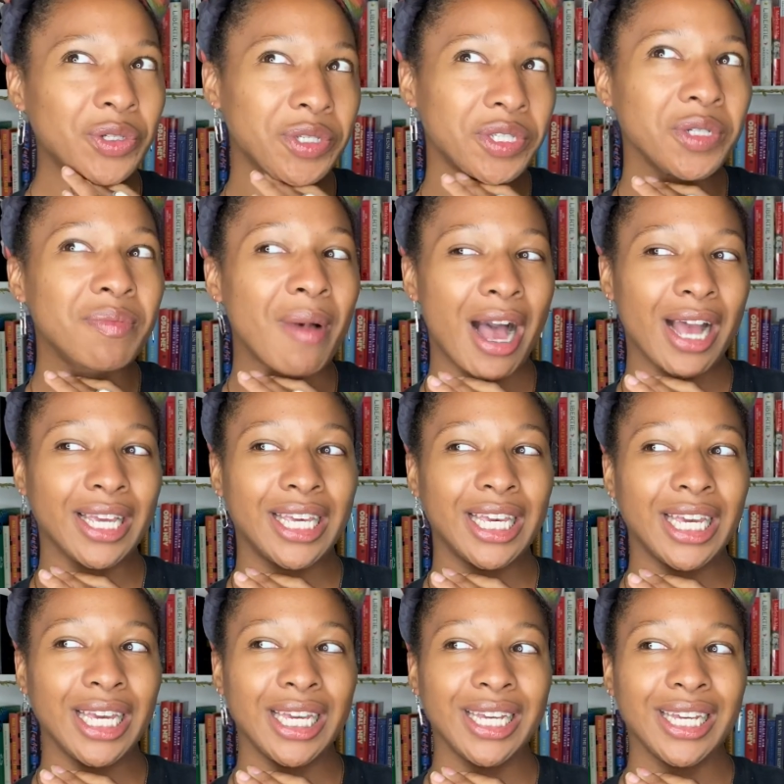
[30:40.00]

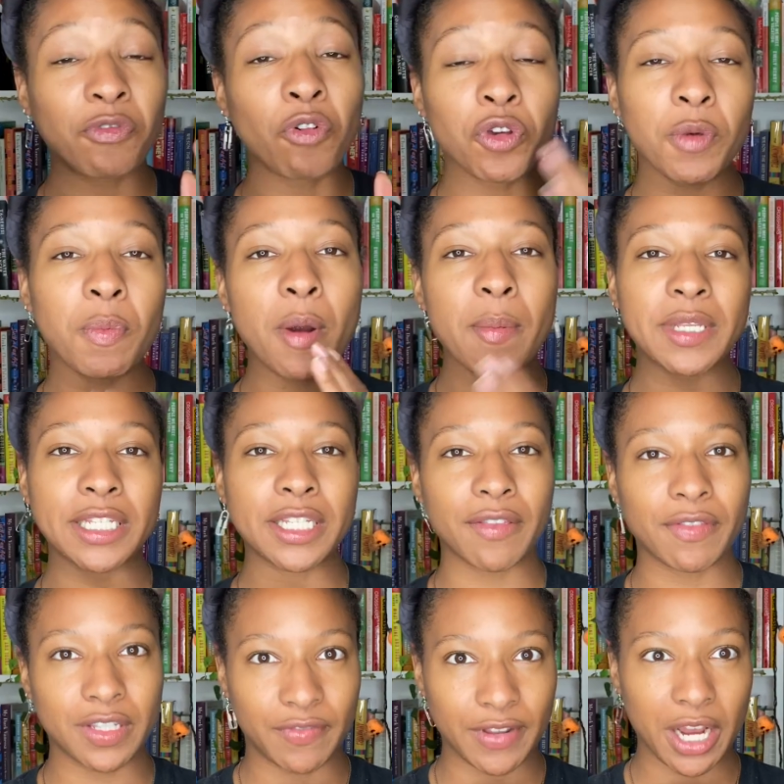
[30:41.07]
Uzumaki. For the purposes of
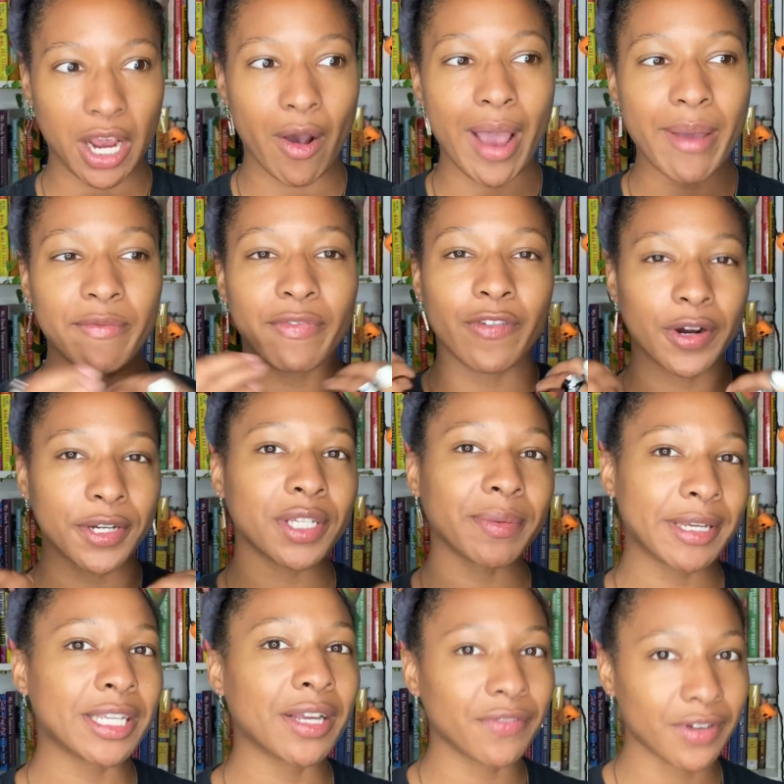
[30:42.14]
this video, I'm forcing
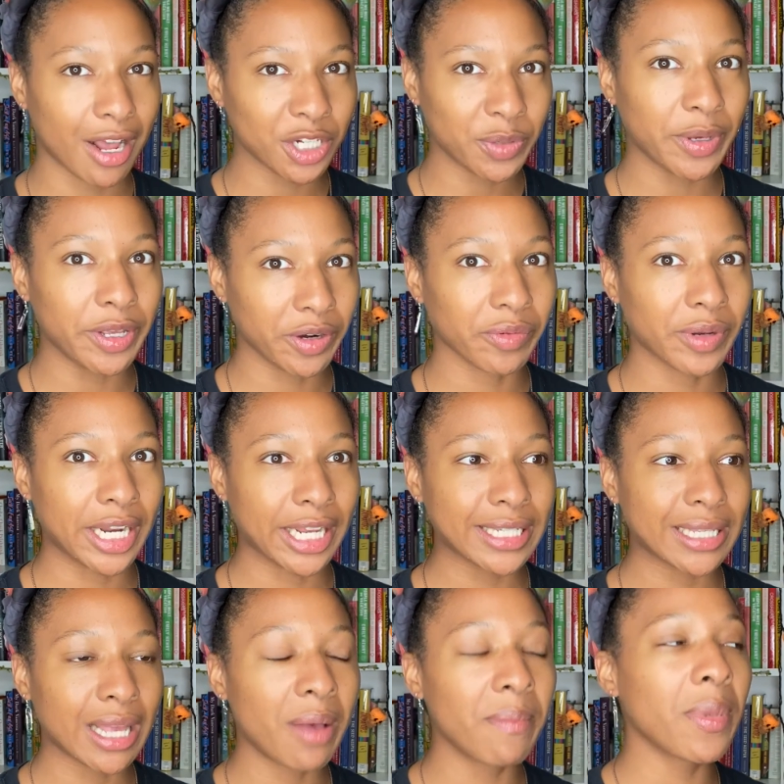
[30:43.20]
myself not to be in a reading
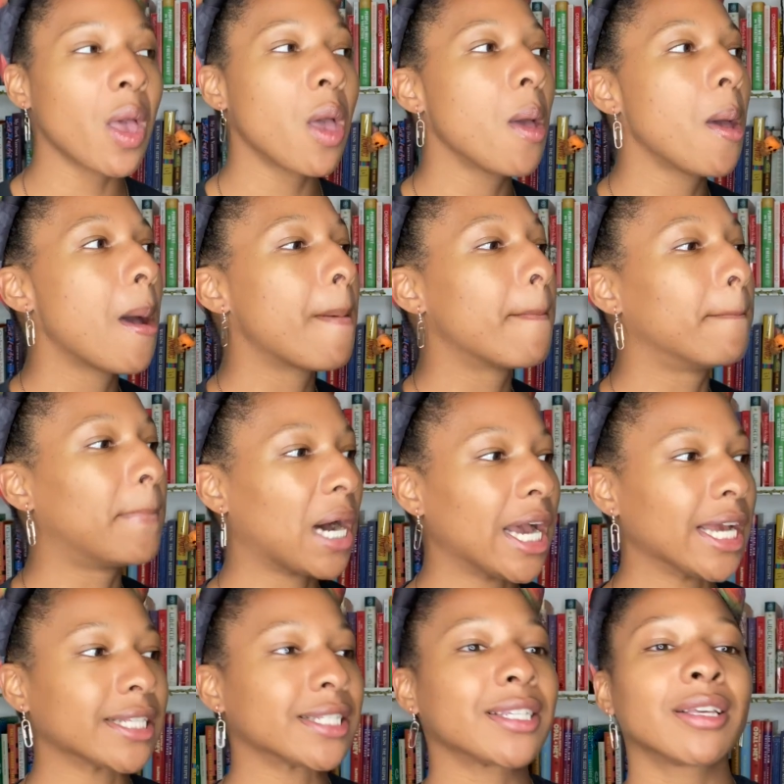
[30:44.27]
slump,
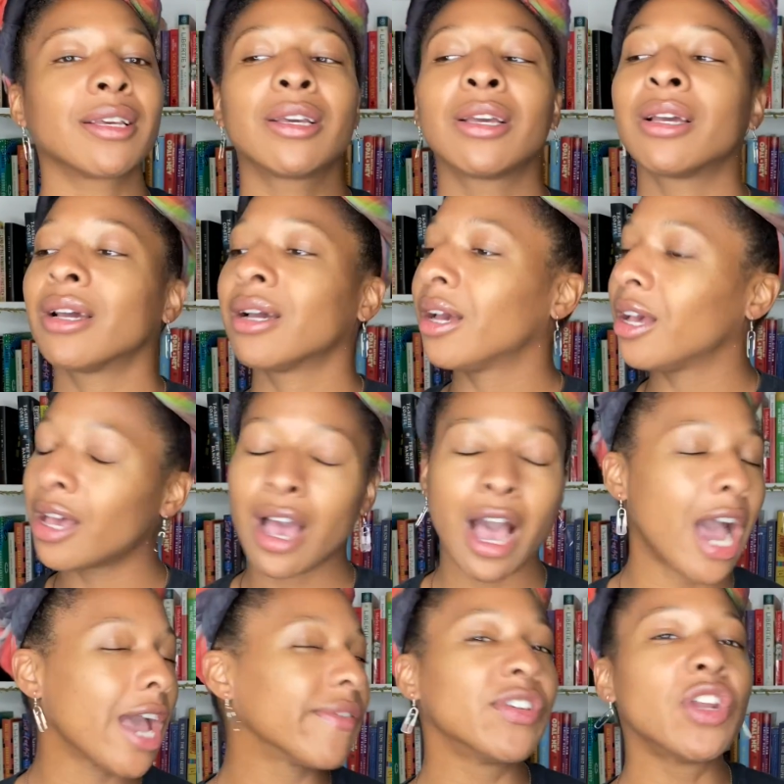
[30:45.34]
but
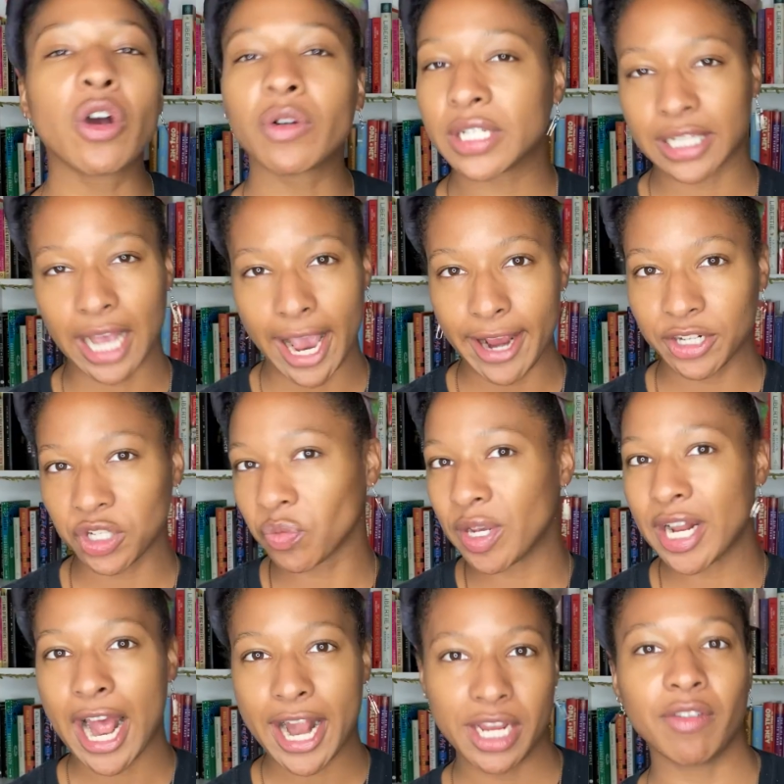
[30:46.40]
I have no desire to
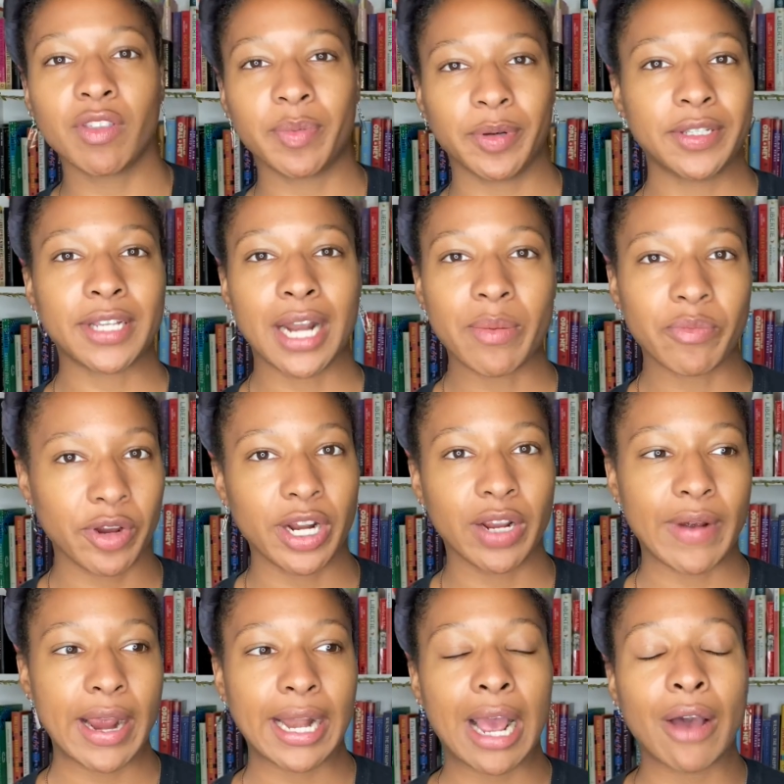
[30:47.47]
read any of the books that I'm reading
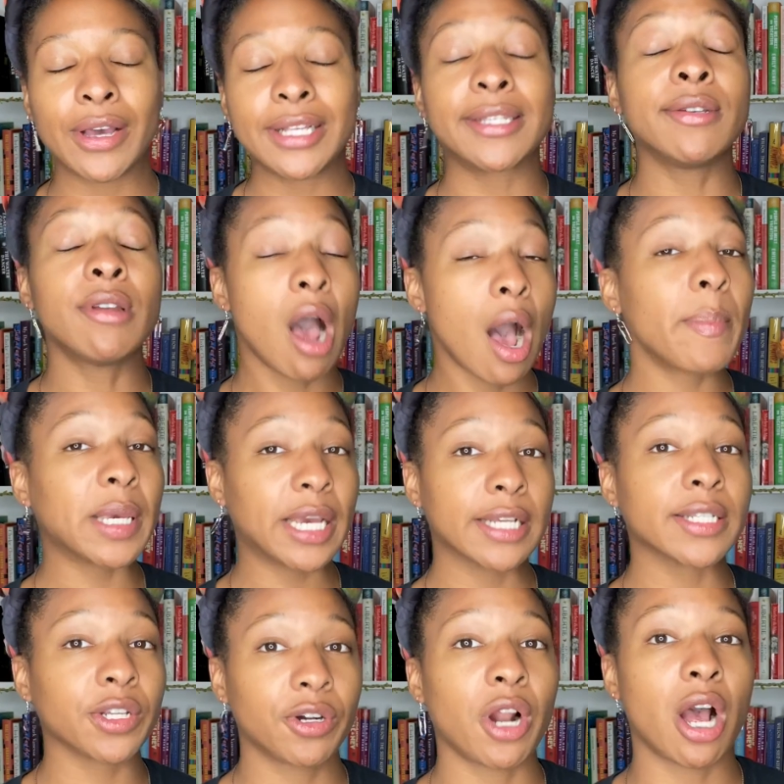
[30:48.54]
right now. It's not because
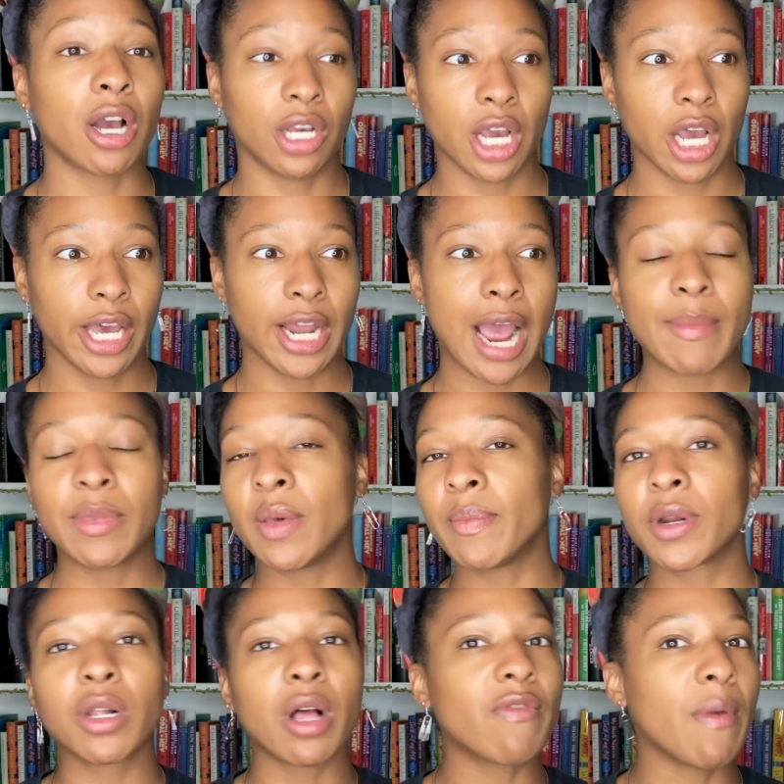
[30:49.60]
they're not good. I'm in the
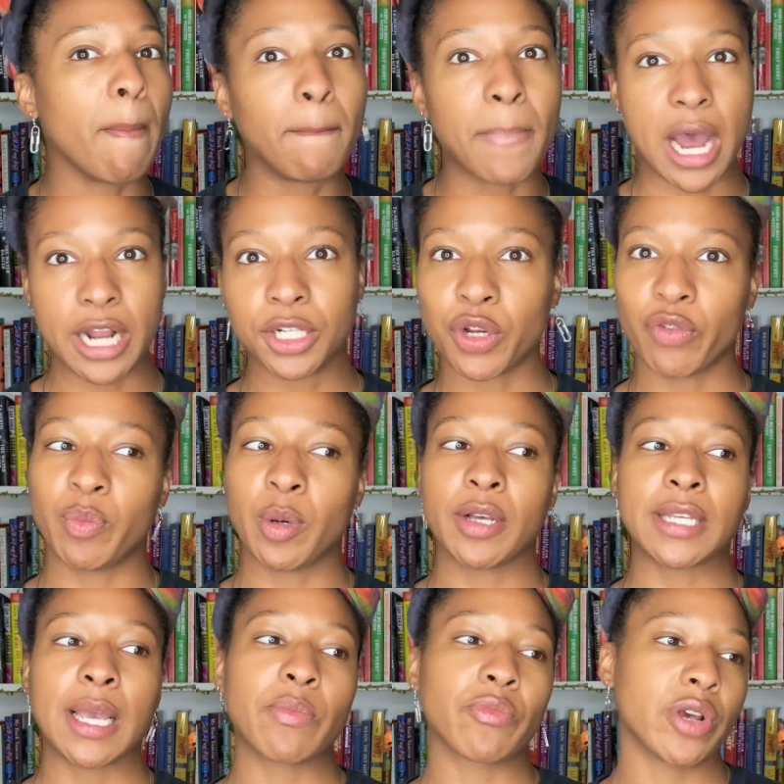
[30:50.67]
middle of a bunch of
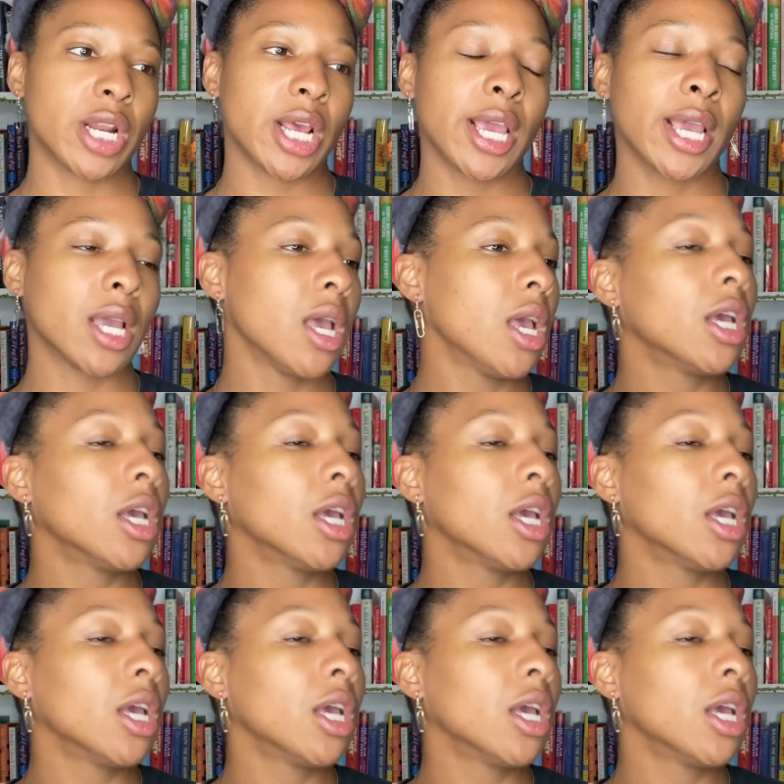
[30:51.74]
books. I'm reading